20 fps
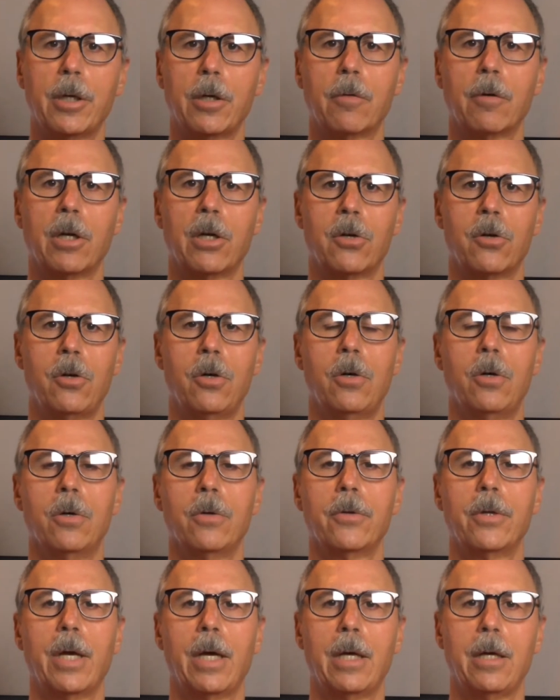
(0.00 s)
around all
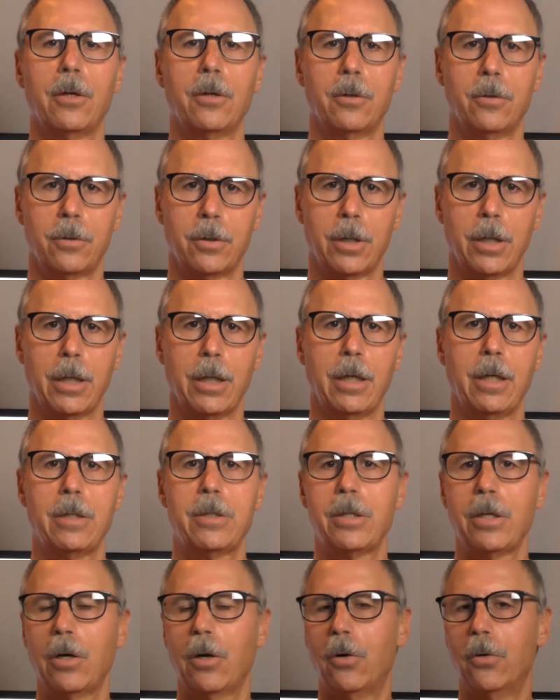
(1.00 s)
day and all night. It's
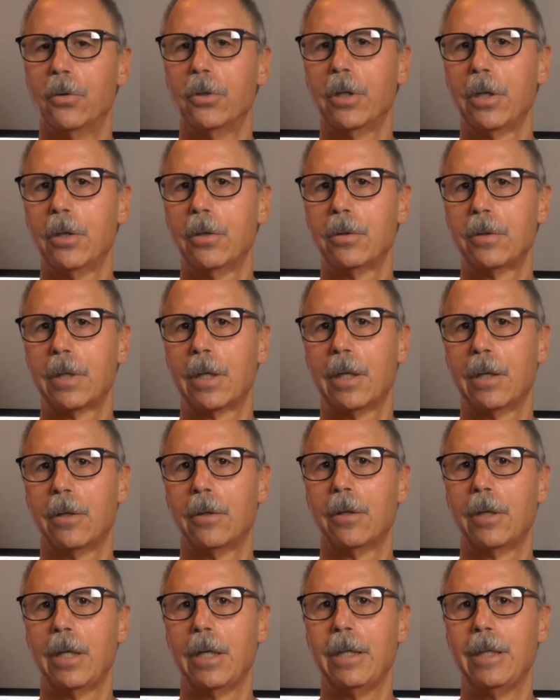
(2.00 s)
the only
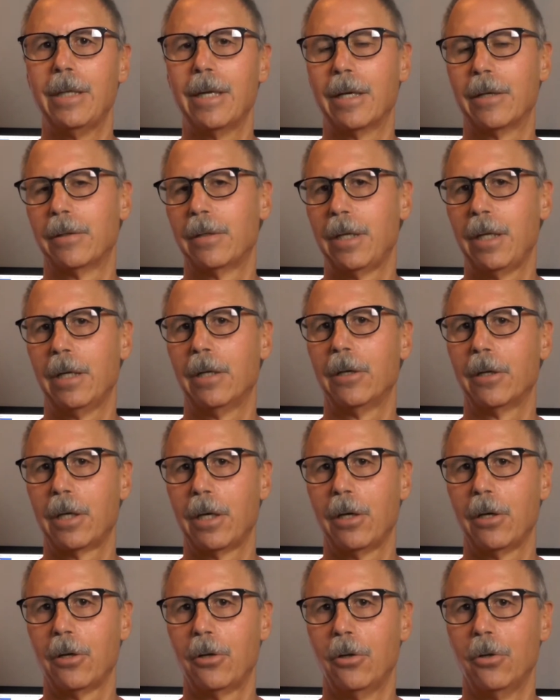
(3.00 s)
hotel in downtown
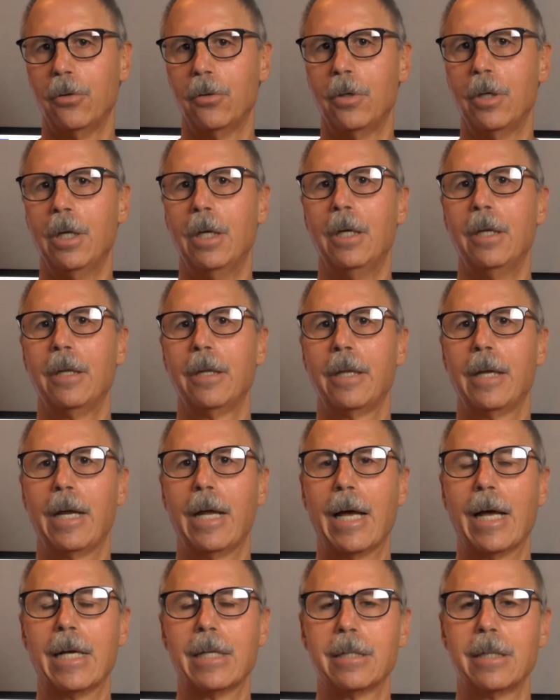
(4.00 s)
Cancun that
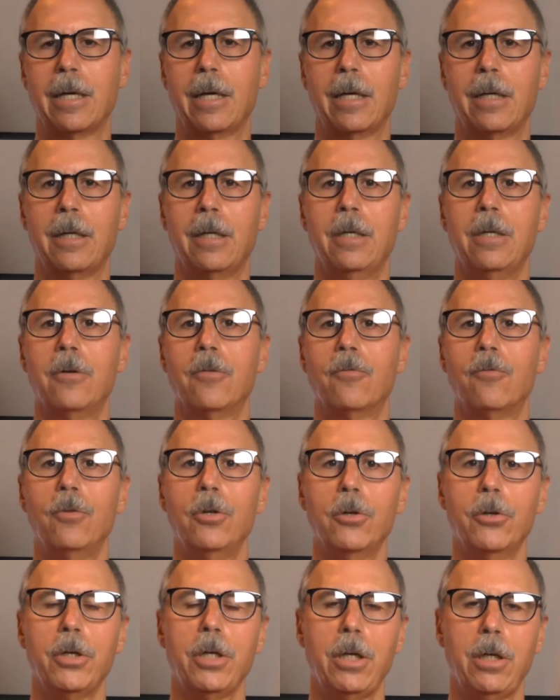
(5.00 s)
has that.
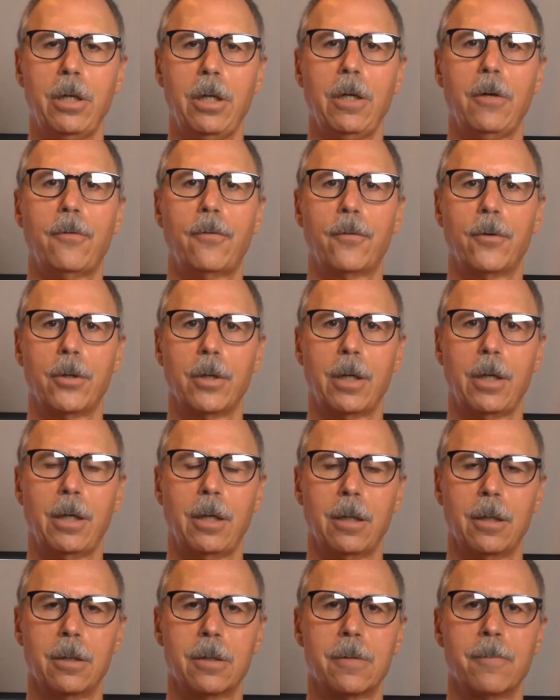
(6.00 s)
Really unique for the
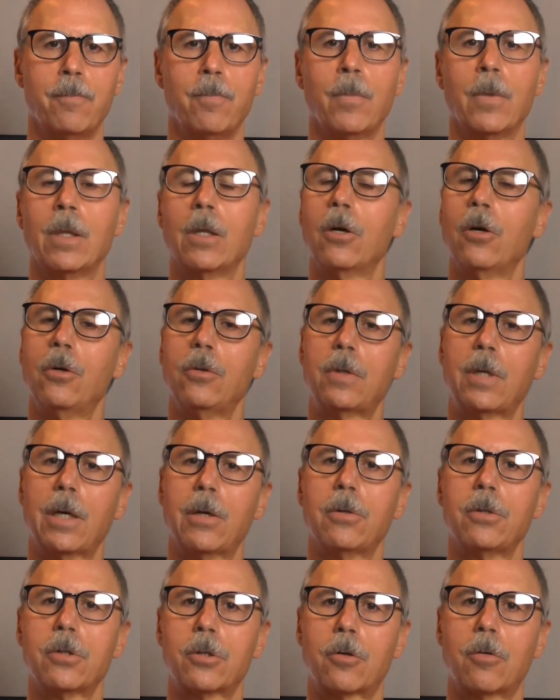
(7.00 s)
kids. The hotel
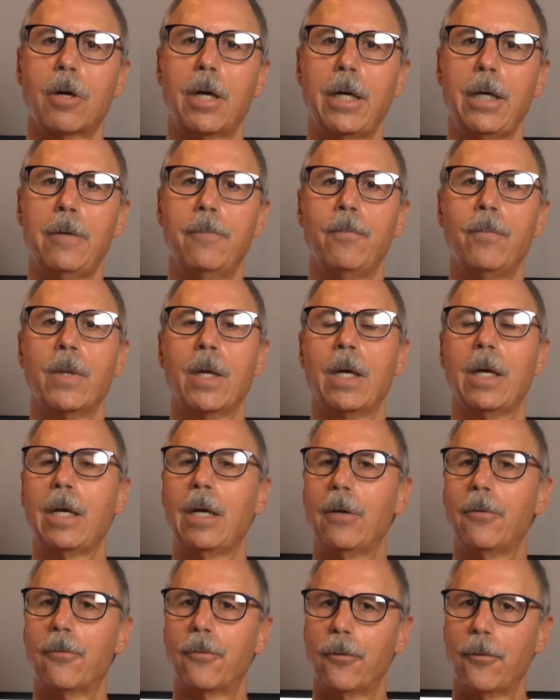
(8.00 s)
is great,
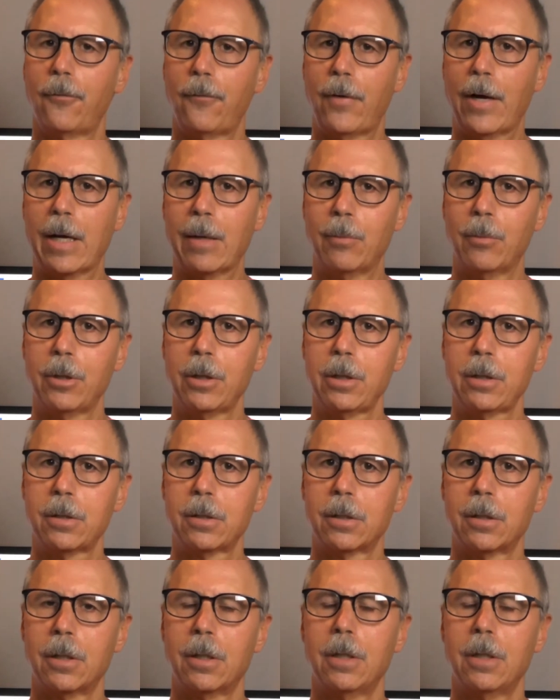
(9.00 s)
again, for families,